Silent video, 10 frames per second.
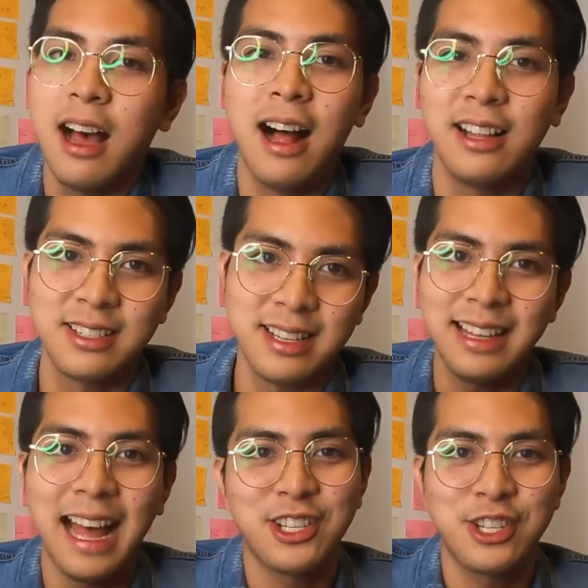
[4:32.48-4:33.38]
Uh, I'll just
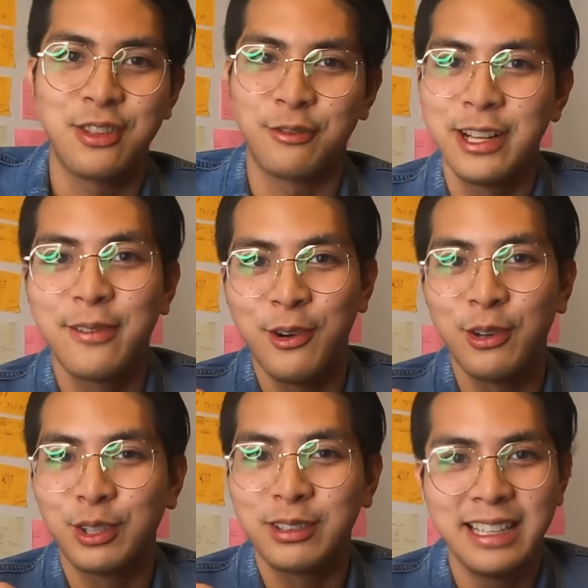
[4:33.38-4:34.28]
attach the real
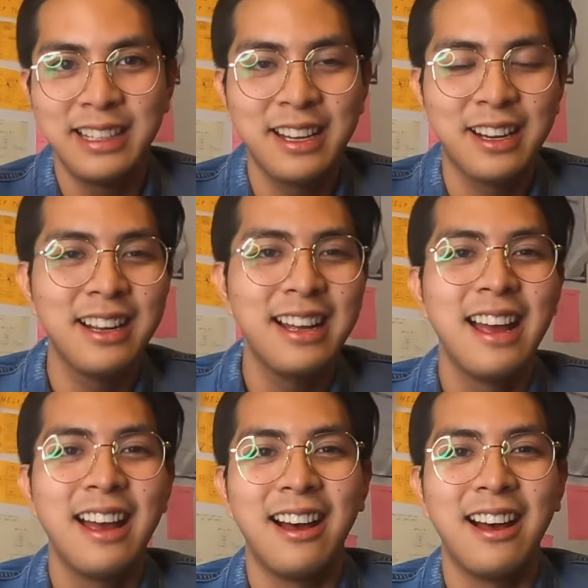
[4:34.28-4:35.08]
photo right here.